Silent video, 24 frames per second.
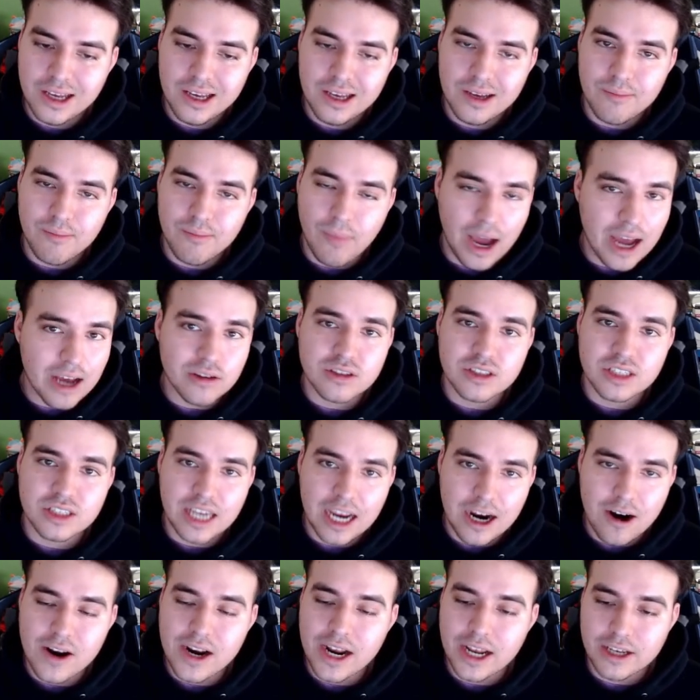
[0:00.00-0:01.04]
Myles
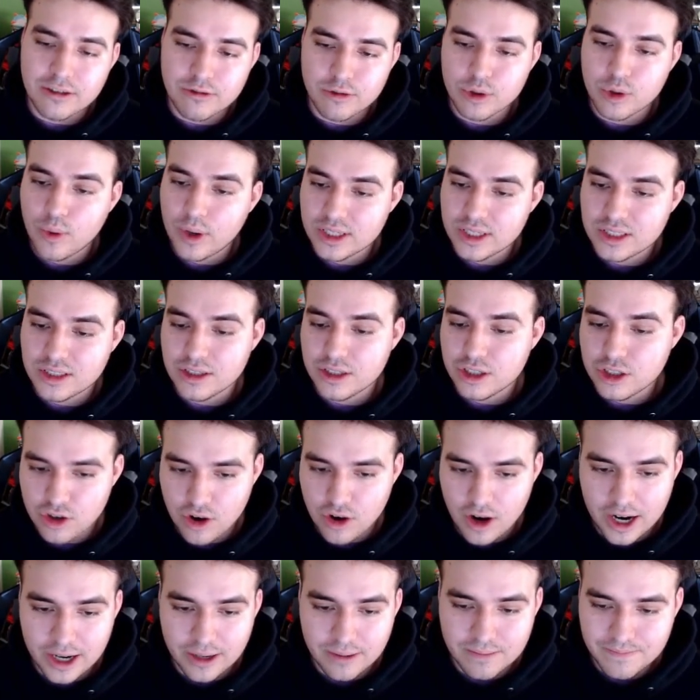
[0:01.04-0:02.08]
Garrett has requested a
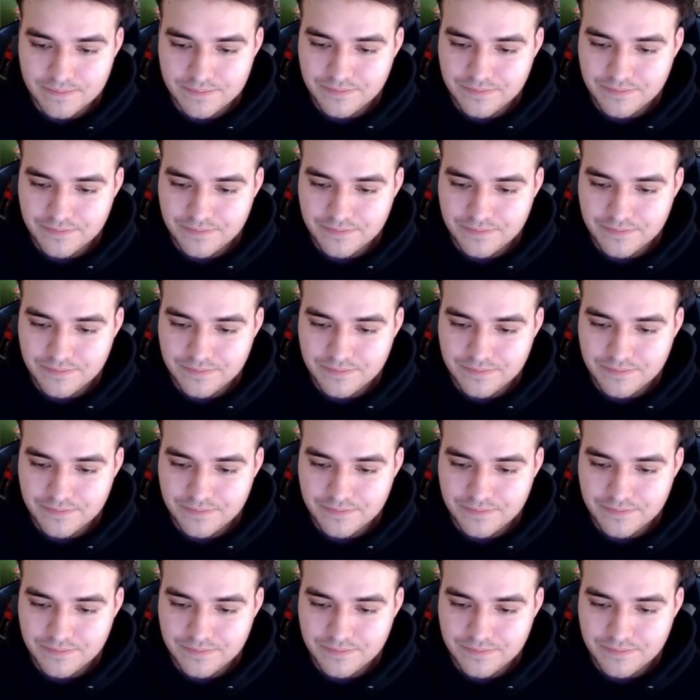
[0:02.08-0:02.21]
trade.